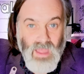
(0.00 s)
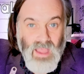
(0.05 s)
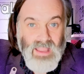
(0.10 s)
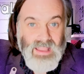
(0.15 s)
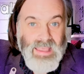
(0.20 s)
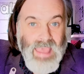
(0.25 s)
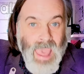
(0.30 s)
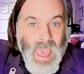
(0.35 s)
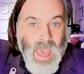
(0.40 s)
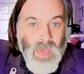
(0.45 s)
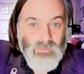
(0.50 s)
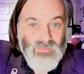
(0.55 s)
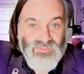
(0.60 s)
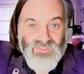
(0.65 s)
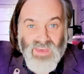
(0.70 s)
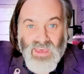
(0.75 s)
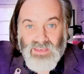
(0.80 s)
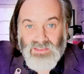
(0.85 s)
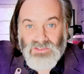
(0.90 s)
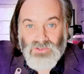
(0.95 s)
A Gab
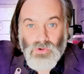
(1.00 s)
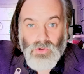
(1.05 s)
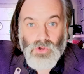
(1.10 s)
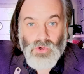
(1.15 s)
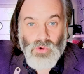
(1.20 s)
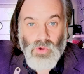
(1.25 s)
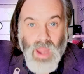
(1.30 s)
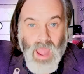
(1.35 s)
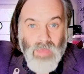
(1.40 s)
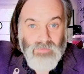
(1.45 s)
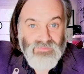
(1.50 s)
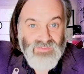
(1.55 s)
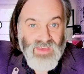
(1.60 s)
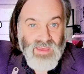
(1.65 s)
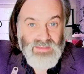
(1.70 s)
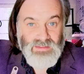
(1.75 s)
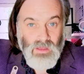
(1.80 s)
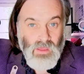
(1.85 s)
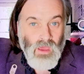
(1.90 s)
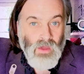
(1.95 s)
Fest or Crab
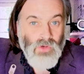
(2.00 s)
Fest,